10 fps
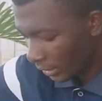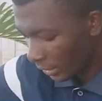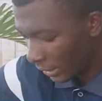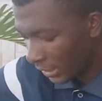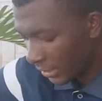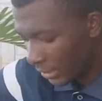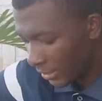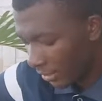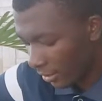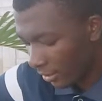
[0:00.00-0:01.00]

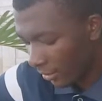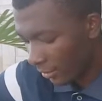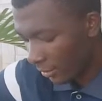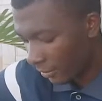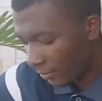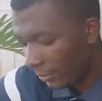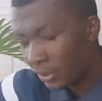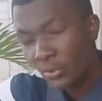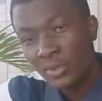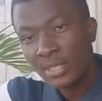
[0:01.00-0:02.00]
this
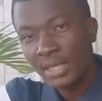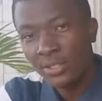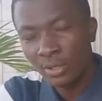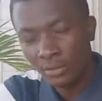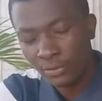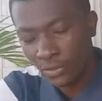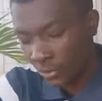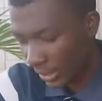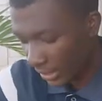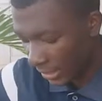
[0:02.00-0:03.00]
middle set of
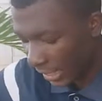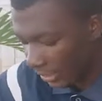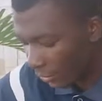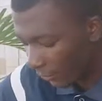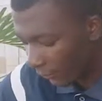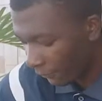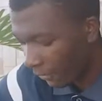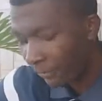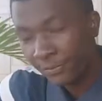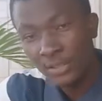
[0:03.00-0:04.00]
string. That's your
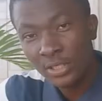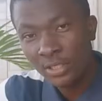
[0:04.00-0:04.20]
5th,